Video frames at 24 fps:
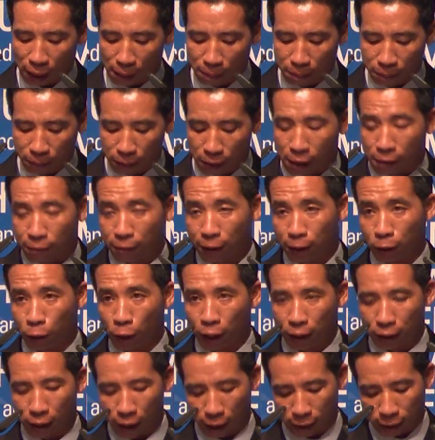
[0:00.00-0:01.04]
Other
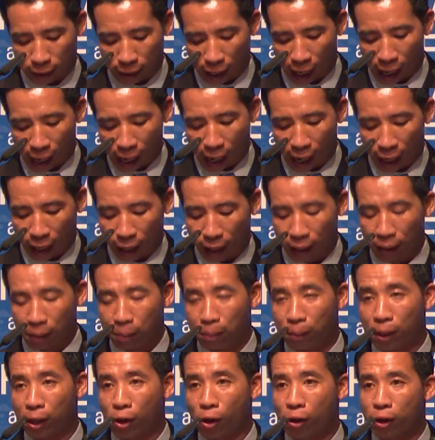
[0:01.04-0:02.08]
prisoners of conscience
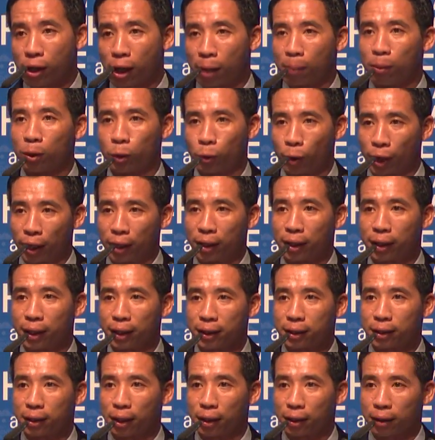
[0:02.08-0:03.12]
conducted ongoing
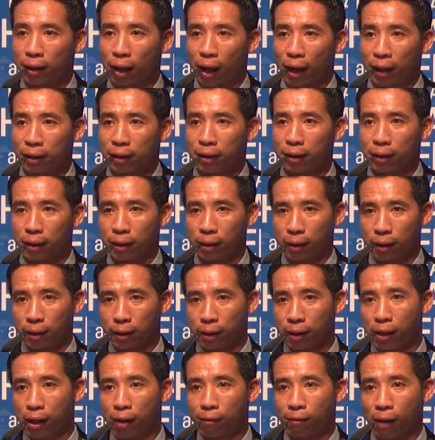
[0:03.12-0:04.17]
hunger strikes
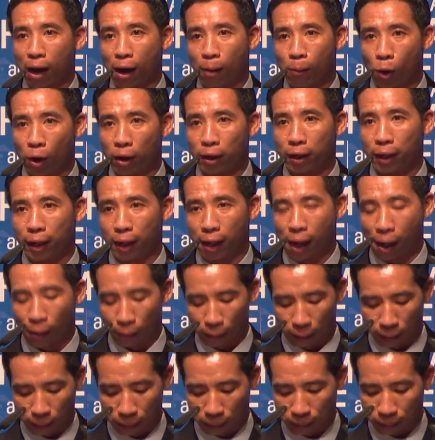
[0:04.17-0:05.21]
just to receive a
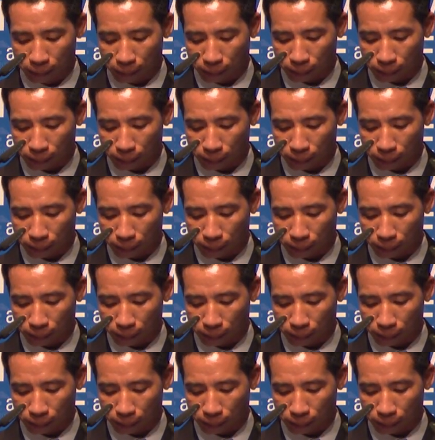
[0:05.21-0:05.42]
Bible.